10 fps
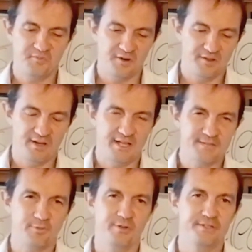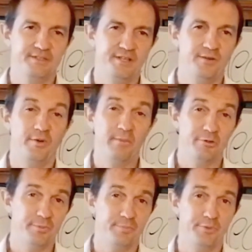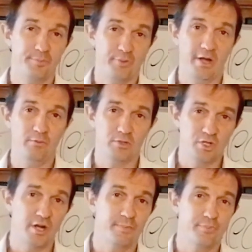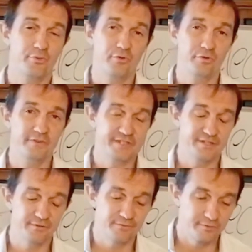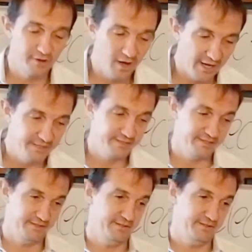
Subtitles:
one of the last points in there, remember the brain will try to prove itself right.